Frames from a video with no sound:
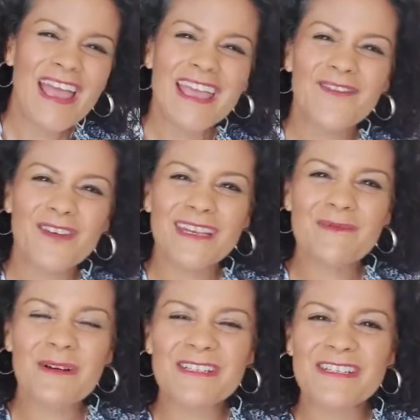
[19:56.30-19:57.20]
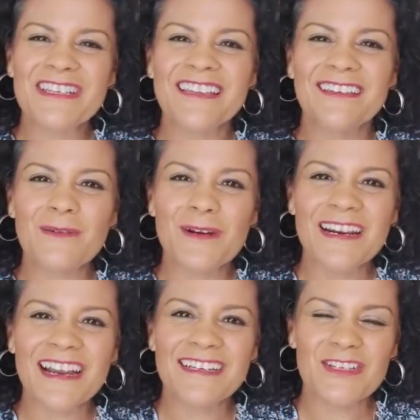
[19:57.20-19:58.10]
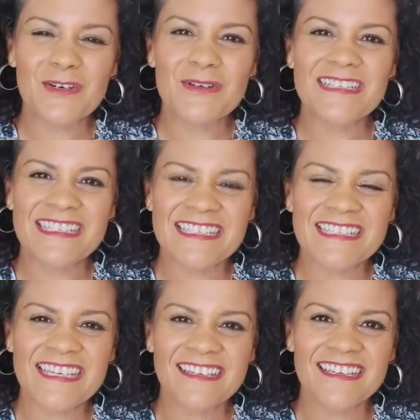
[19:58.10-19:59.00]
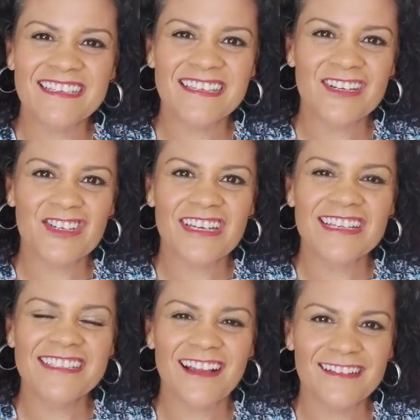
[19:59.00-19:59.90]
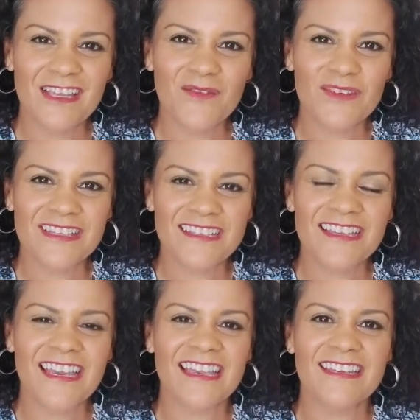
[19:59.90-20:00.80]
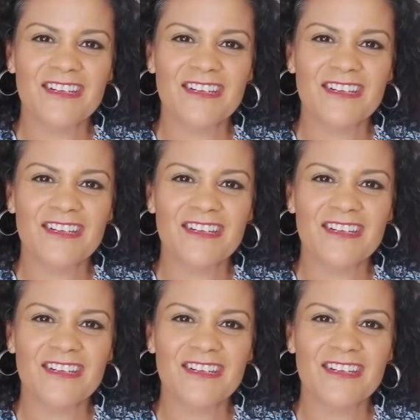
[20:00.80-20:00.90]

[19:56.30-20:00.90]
If you need personal healing work, I do distance healing sessions. I'll leave the link in the